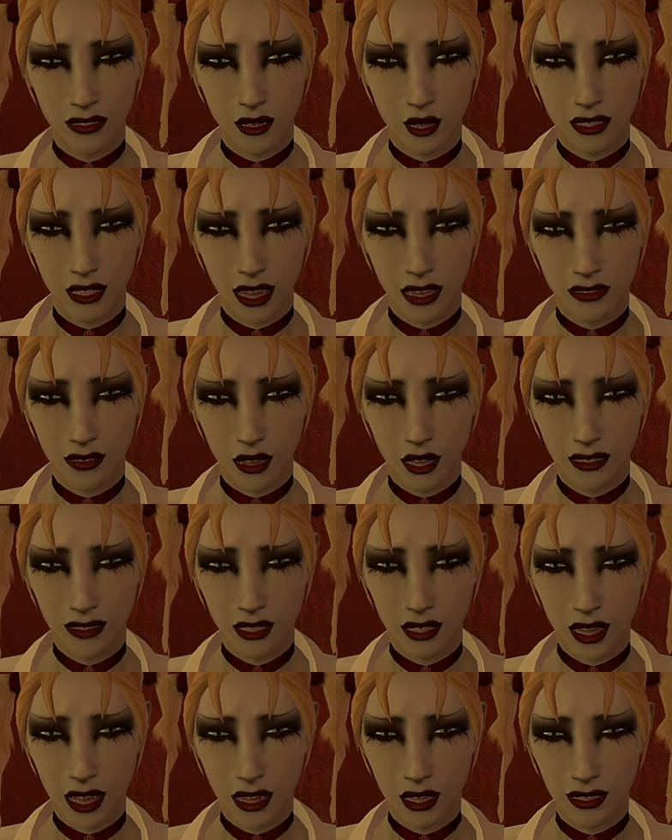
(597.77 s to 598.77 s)
Do you
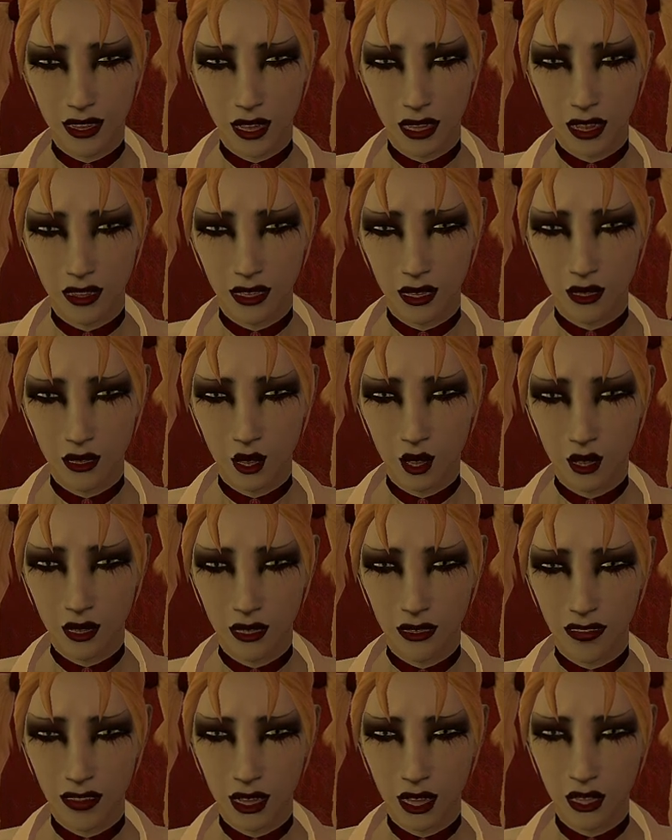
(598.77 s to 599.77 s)
understand what it's like to have
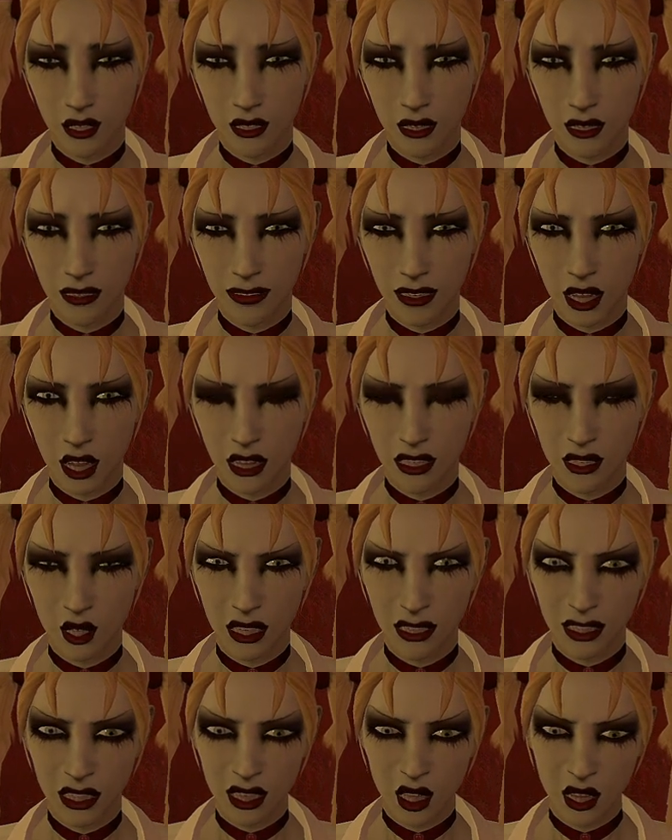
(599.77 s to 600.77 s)
yes. your own flesh and
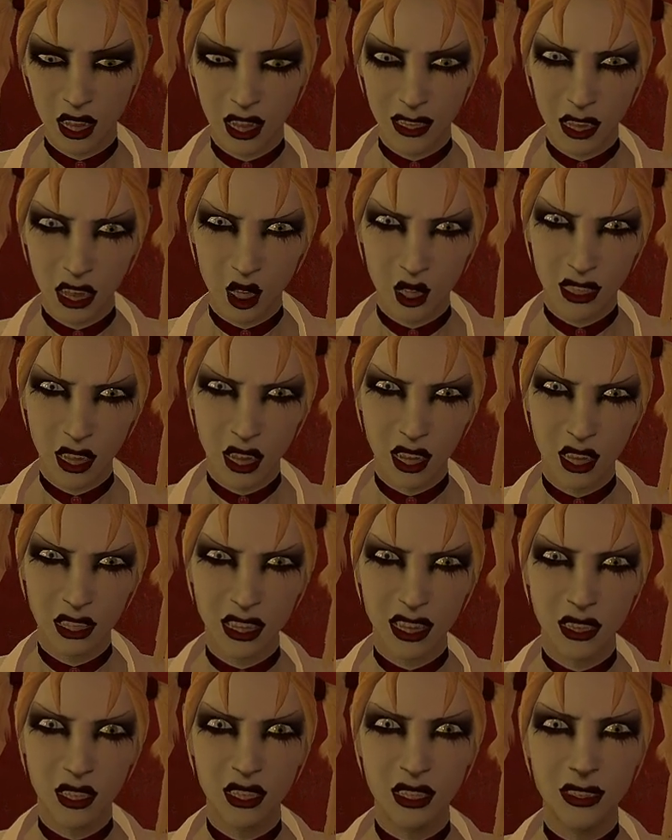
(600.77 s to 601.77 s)
blood ripping you
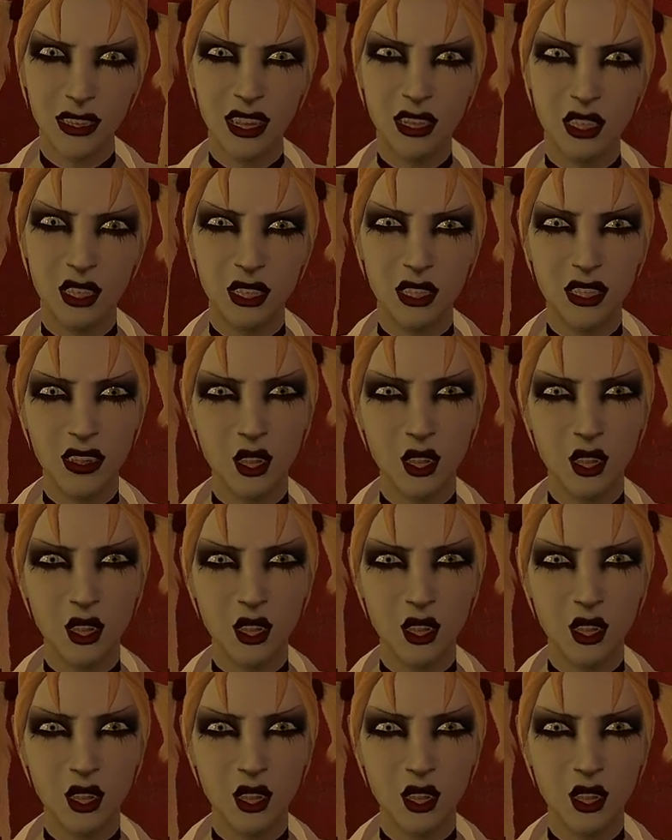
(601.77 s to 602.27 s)
apart on a daily